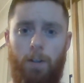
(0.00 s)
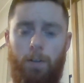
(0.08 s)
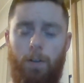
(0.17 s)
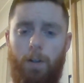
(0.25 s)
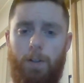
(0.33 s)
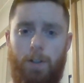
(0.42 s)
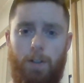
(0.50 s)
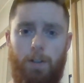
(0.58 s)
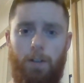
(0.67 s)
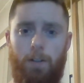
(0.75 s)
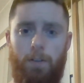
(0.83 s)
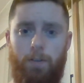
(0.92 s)

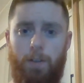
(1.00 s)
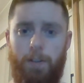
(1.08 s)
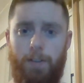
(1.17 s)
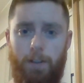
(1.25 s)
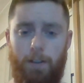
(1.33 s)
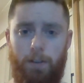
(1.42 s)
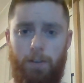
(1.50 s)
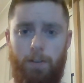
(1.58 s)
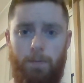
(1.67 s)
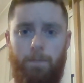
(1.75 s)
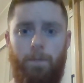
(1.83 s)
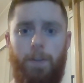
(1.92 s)
nausea, dizziness.
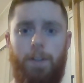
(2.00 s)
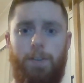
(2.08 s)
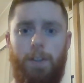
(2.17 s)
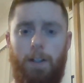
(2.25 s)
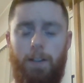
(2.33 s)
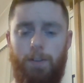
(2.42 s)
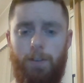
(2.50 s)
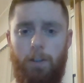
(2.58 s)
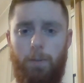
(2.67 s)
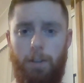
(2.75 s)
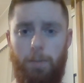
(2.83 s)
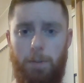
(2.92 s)
Signs are
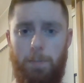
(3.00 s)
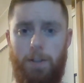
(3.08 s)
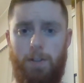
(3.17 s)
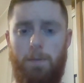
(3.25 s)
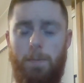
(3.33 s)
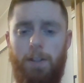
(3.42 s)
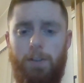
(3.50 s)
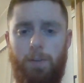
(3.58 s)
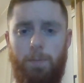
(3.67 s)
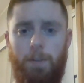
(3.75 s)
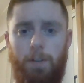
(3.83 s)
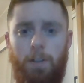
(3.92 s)
what can be measured by
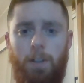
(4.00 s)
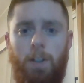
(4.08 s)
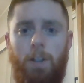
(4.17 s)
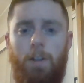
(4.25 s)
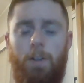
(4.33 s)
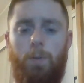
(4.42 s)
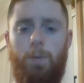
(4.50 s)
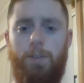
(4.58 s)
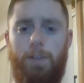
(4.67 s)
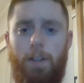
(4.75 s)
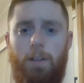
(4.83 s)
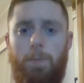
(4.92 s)
someone who is
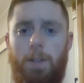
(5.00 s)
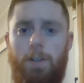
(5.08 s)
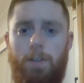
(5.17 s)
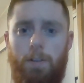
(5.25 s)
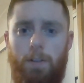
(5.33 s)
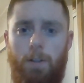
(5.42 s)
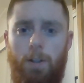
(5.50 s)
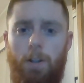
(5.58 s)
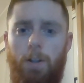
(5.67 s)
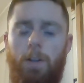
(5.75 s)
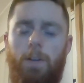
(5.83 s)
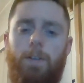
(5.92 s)
not the patient.
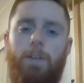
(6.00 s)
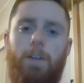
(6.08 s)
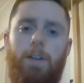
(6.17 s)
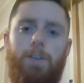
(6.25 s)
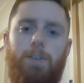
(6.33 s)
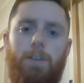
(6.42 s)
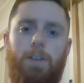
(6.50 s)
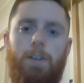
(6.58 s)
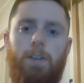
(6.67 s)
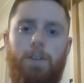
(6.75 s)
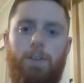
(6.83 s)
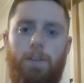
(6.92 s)
This
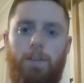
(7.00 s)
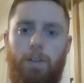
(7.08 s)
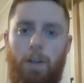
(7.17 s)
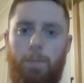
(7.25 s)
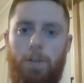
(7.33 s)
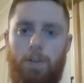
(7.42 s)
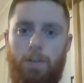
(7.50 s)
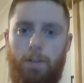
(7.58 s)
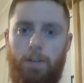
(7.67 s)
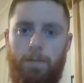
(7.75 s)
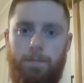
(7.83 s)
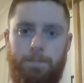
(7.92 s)
is temperature,
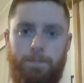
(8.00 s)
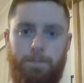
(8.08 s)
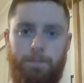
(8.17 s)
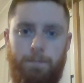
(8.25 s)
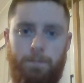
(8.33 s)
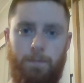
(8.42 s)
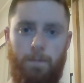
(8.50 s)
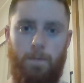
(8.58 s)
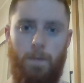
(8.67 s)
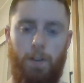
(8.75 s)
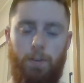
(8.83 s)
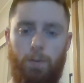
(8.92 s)

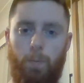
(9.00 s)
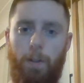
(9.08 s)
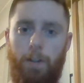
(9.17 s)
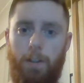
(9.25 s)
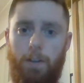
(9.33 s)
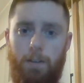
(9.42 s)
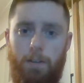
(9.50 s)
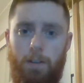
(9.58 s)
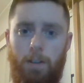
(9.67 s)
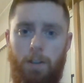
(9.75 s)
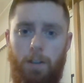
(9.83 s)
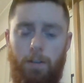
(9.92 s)
swelling,
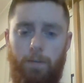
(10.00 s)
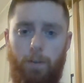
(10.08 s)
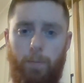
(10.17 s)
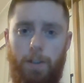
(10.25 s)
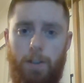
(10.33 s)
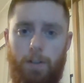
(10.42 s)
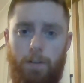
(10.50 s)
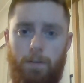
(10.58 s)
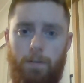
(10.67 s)
inflammation.